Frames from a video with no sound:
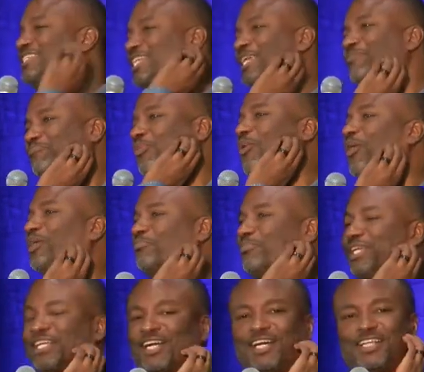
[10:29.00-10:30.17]
It's important
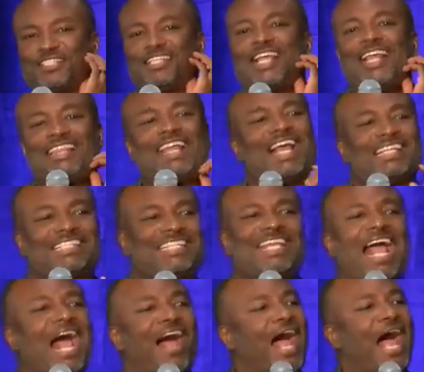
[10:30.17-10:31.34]
because that's
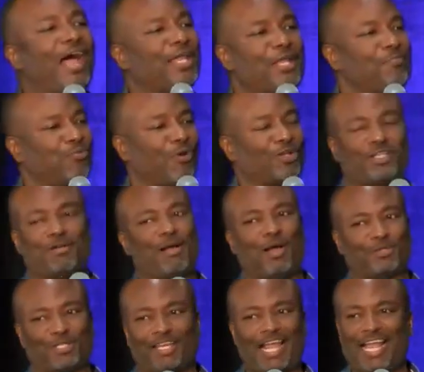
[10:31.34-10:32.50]
not how he brought them out
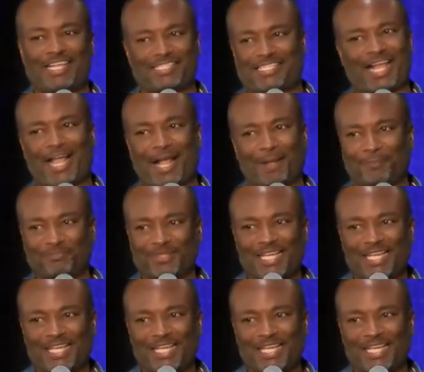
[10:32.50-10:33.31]
the last time.